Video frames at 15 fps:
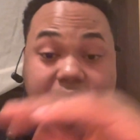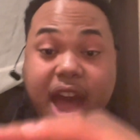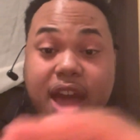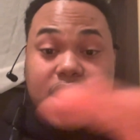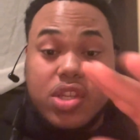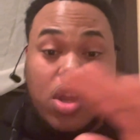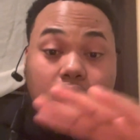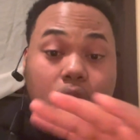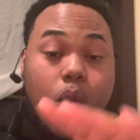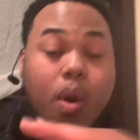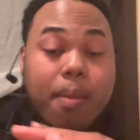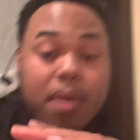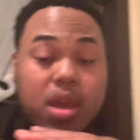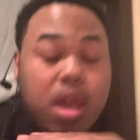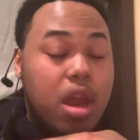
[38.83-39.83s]
is all
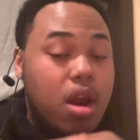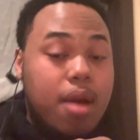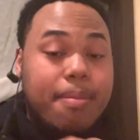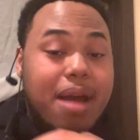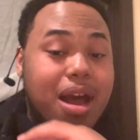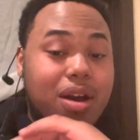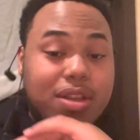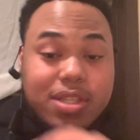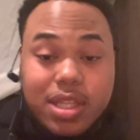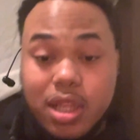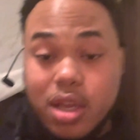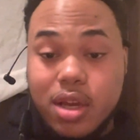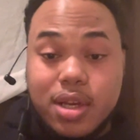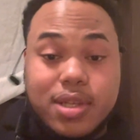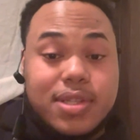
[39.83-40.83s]
women care about is
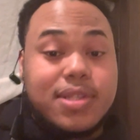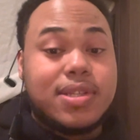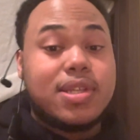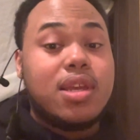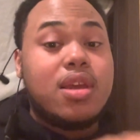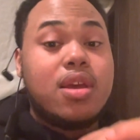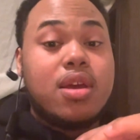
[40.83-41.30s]
looks.